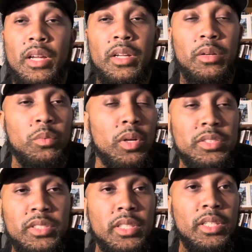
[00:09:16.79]
and
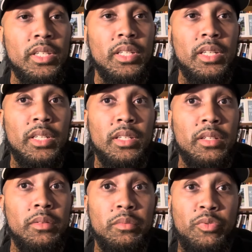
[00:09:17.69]
rusty and, and,
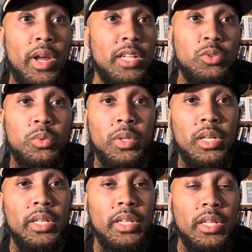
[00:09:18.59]
and fragile, really.